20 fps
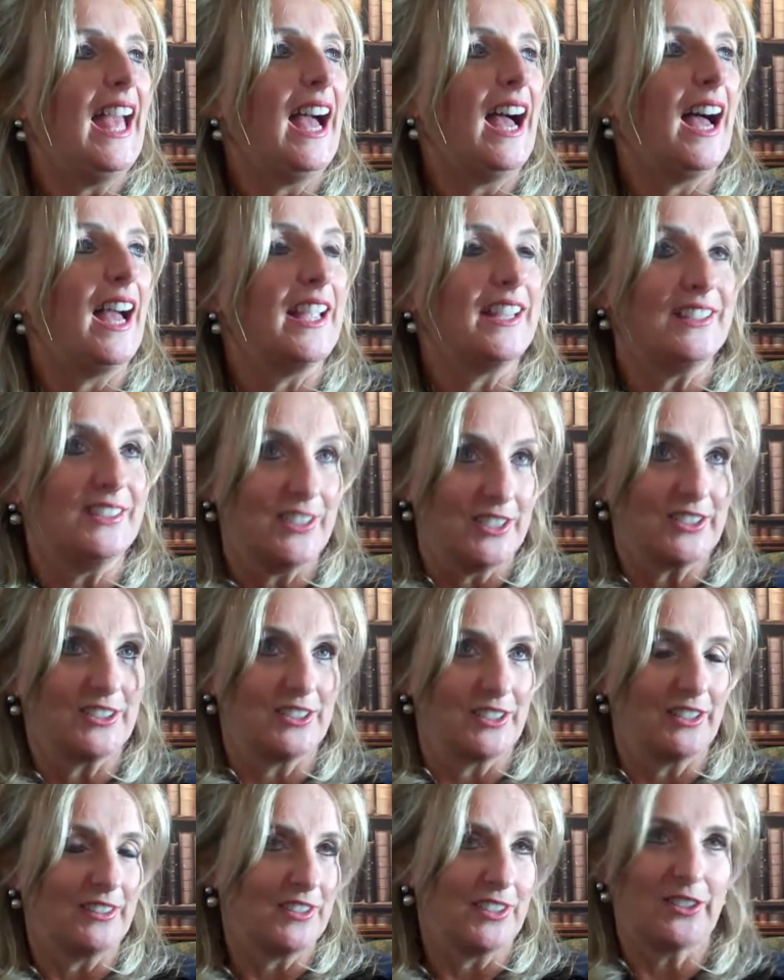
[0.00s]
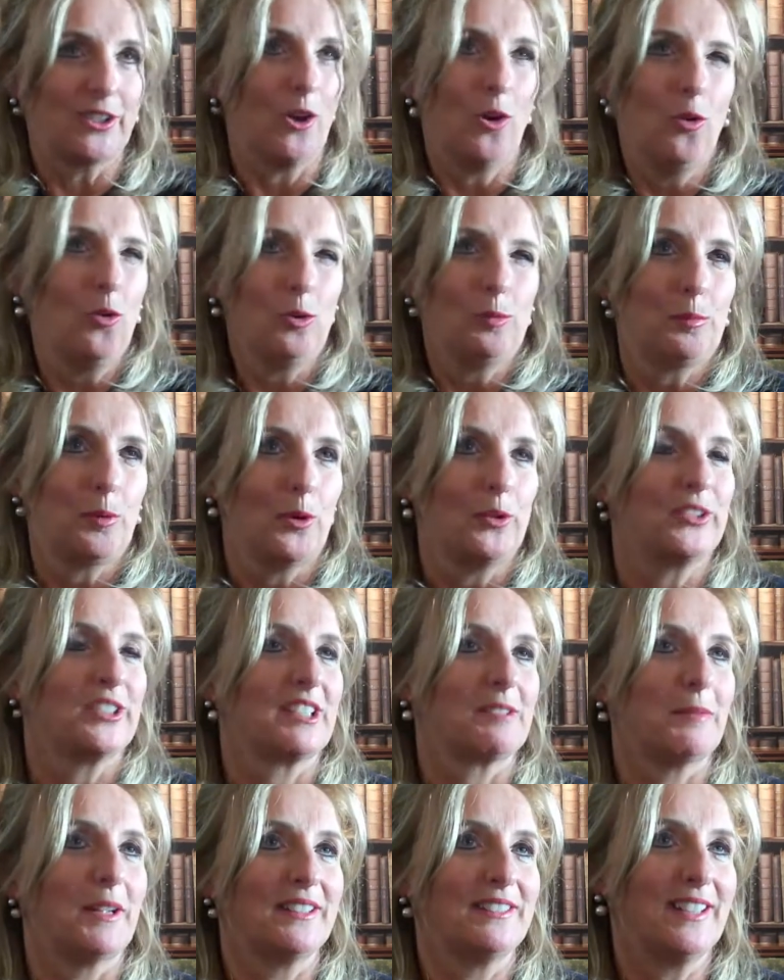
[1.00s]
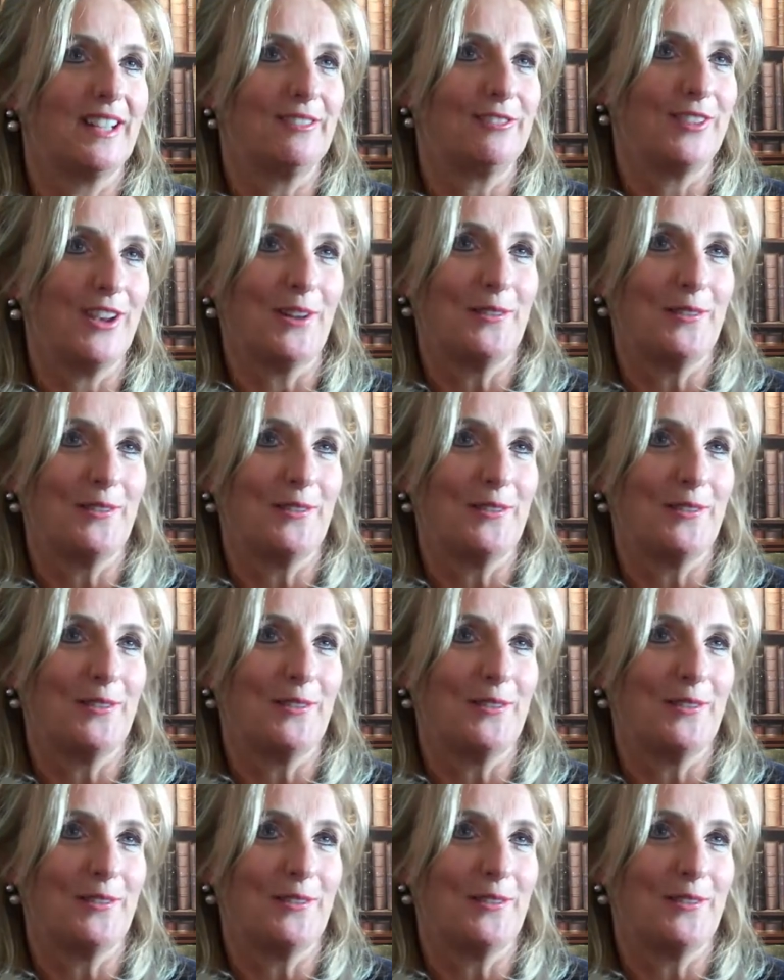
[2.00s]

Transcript: I did the whole process myself now,